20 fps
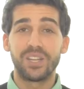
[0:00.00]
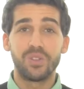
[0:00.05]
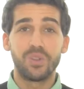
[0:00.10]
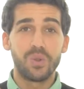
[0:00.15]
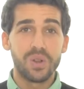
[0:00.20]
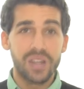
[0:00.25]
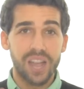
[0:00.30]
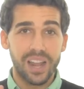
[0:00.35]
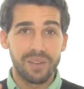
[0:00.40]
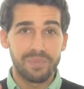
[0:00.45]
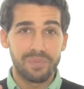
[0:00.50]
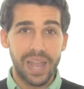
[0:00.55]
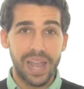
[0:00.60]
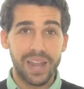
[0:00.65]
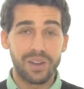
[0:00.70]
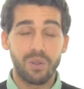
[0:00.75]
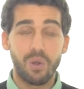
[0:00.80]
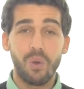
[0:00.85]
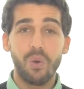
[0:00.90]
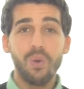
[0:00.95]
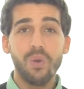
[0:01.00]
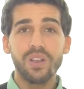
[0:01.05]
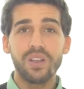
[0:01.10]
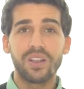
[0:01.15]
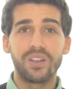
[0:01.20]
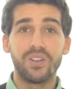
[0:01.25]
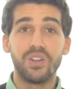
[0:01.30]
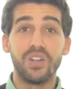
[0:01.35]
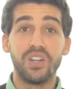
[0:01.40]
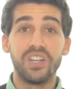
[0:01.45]
you're not bad
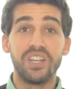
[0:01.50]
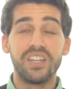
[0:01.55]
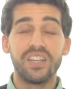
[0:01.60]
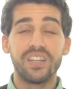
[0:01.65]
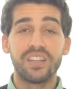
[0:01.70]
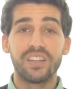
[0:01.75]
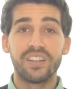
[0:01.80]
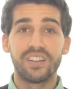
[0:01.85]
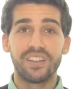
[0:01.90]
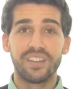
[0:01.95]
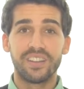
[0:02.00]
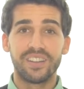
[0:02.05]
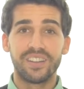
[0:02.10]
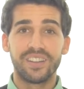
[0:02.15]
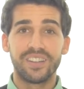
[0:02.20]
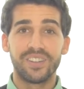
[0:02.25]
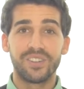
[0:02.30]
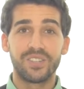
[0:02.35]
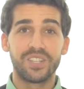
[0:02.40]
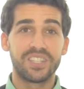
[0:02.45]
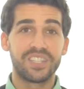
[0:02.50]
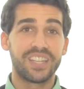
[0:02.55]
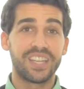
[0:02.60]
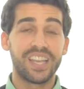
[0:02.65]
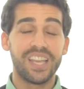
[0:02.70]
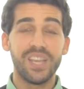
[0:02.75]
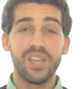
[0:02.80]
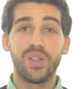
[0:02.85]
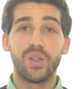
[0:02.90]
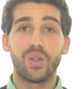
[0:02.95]
or good, you're just
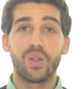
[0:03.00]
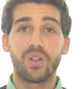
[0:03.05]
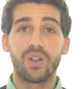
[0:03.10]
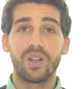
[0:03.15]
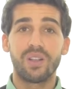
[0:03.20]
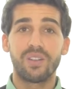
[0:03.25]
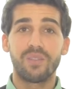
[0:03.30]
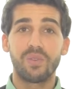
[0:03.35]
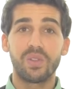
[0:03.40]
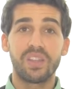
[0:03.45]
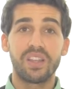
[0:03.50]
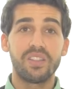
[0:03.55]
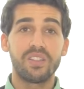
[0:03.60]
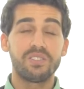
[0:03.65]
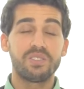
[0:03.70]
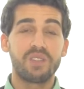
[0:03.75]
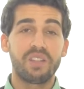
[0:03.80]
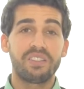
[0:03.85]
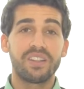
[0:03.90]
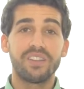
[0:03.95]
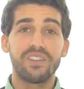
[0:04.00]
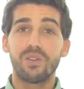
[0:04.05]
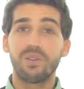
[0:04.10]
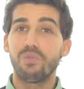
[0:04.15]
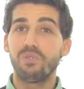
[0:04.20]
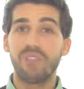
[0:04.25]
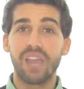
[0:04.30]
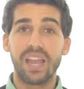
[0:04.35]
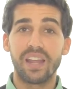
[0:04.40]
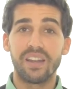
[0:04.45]
here, well, then there's nothing to
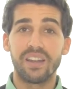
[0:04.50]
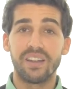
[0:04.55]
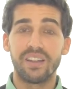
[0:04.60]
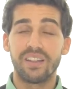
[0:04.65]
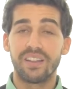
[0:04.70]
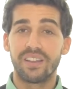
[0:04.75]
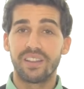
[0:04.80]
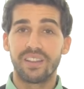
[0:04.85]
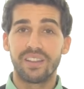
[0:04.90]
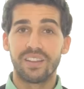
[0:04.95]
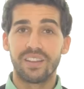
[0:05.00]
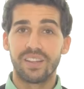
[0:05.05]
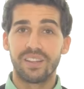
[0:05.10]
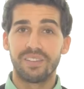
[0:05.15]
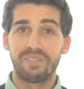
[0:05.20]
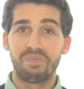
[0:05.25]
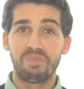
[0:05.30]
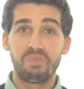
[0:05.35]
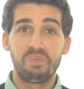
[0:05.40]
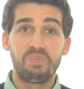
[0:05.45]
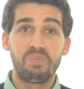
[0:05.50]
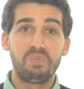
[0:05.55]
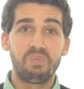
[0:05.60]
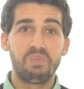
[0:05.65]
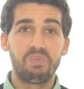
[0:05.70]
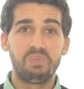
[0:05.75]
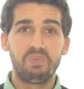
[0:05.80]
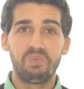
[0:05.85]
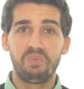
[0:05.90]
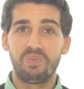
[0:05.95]
defend.
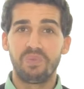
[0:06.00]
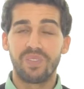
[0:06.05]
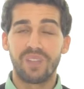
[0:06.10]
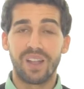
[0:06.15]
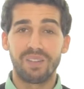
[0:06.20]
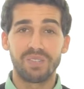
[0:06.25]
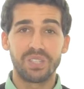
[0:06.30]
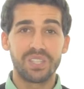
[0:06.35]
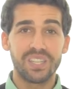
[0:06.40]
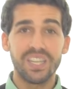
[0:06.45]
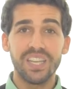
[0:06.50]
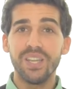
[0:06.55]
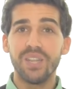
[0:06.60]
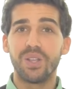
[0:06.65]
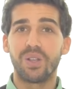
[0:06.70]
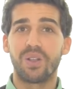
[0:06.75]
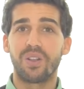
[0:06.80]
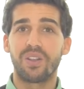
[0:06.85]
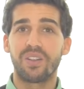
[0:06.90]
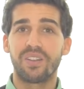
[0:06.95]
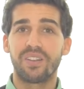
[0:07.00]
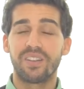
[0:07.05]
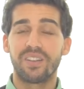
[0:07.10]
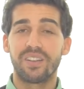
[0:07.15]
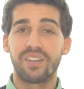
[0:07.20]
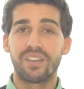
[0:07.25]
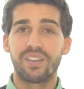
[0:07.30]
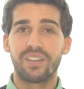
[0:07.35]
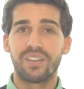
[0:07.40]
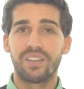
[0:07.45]
I'm just here.
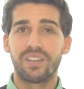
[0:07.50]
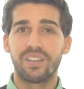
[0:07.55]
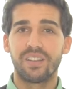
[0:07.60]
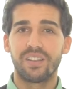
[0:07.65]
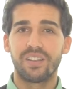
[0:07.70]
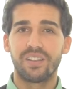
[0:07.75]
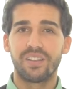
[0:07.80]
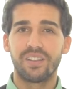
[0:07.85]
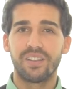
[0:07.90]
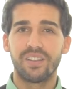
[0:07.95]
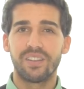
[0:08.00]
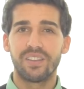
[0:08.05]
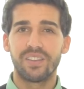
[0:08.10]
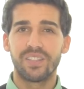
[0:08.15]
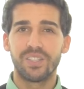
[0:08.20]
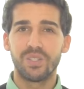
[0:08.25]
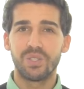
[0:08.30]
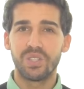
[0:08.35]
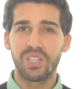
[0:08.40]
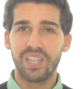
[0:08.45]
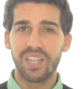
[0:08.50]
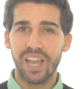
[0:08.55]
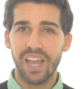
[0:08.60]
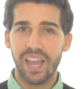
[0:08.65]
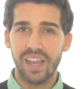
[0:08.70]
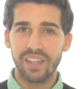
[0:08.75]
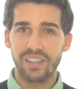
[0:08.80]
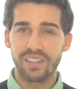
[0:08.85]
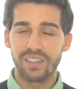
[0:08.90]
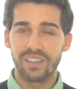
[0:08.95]
Do you see
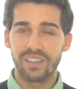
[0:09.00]
that?